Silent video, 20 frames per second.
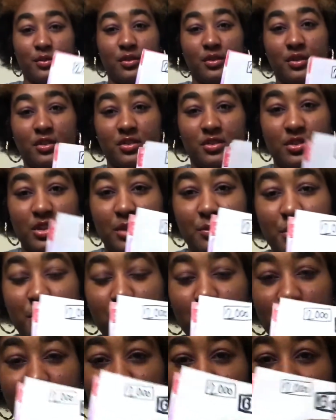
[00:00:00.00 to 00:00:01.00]
She debuted when
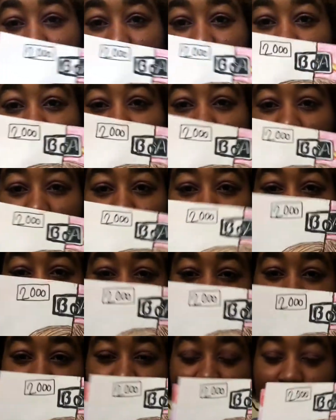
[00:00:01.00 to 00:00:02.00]
she was 13,
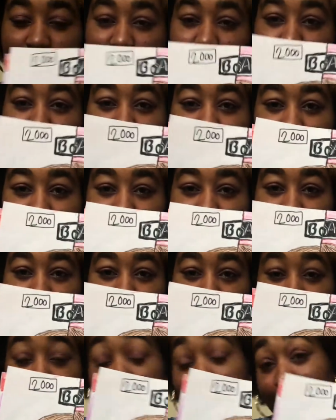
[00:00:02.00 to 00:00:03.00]
2000, and this is back when like
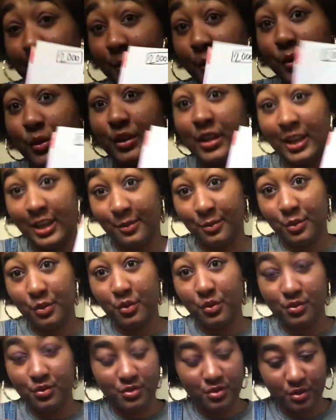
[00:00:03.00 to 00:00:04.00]
Camel,
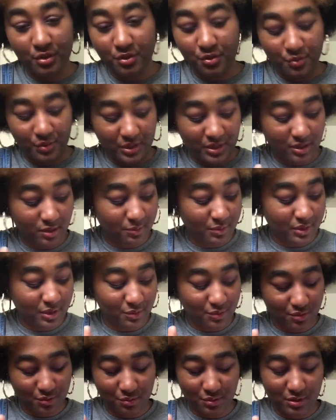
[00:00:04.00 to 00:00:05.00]
so underrated, but it was
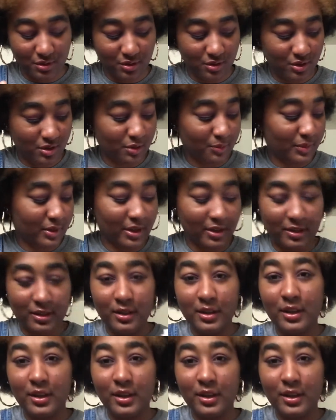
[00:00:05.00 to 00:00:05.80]
a really good comeback.